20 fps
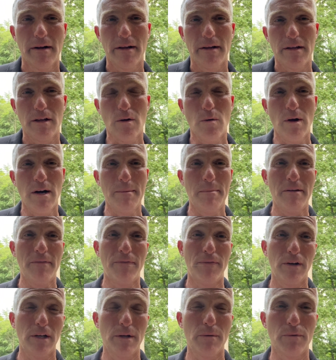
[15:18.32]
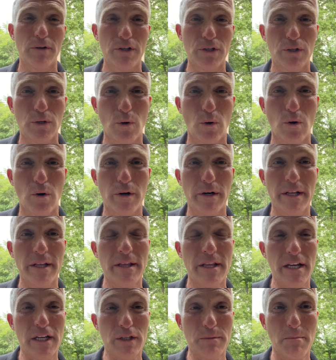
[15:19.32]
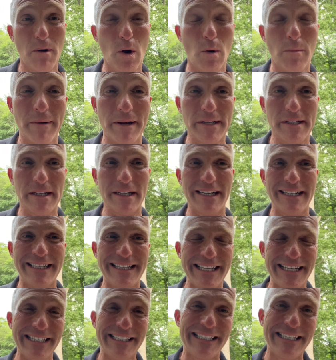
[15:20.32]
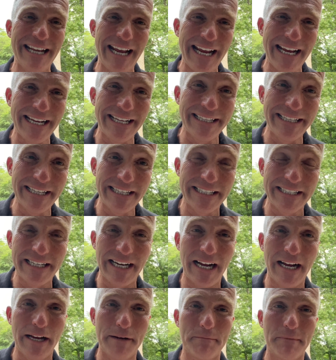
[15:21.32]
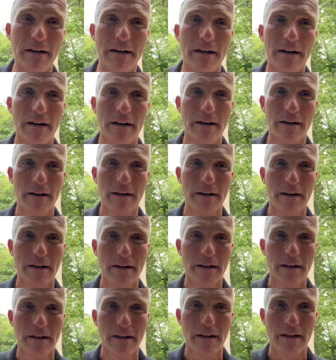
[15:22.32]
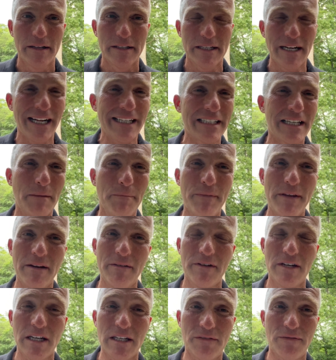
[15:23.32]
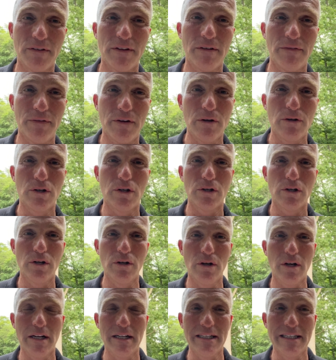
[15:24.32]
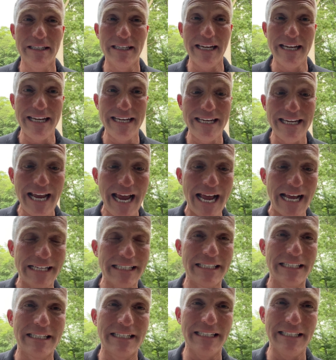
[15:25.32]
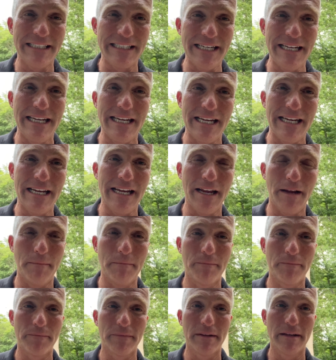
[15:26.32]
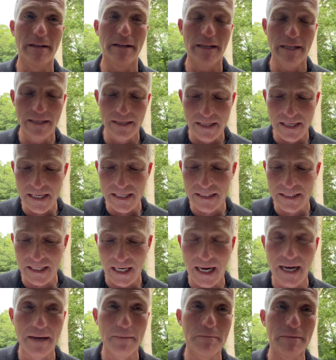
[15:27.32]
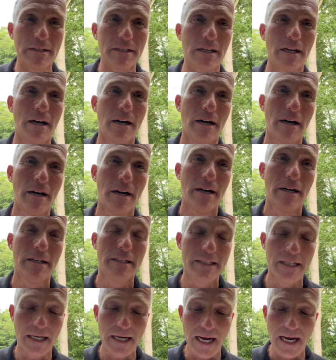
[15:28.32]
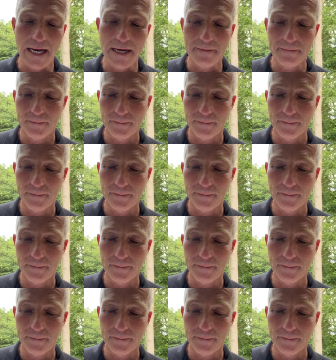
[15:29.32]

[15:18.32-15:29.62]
You want to be fully restored in this moment, in this day, in this time. It's not something just for the future. You can say yes to seeking Him in these times today.